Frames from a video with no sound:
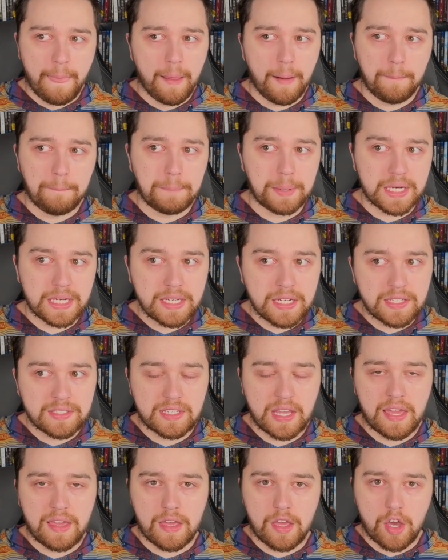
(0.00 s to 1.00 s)
But it is
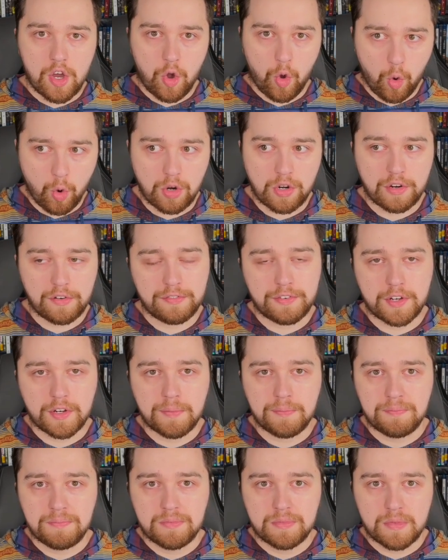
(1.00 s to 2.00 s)
a horror
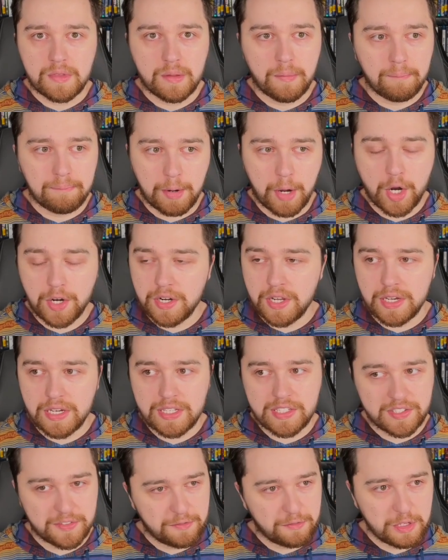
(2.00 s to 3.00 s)
film. Bar none,
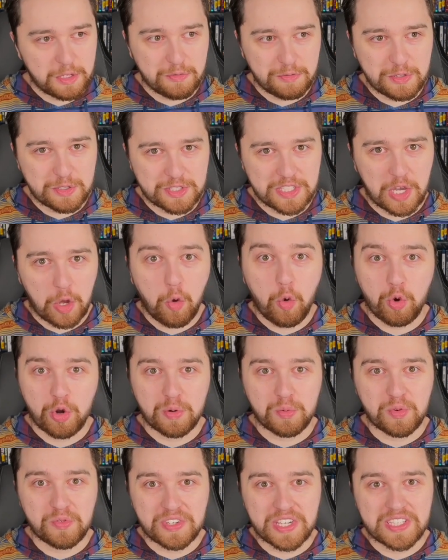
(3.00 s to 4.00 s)
it, it feels like a horror
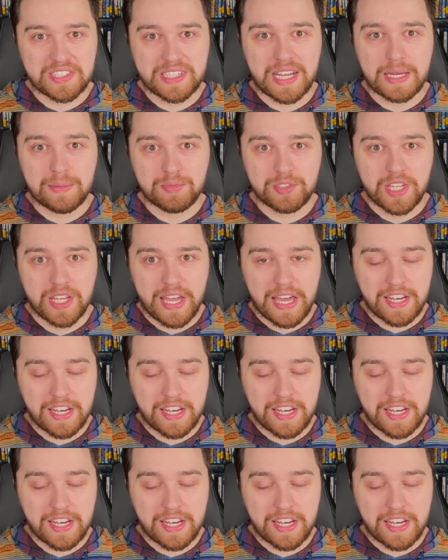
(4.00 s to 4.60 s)
movie at times.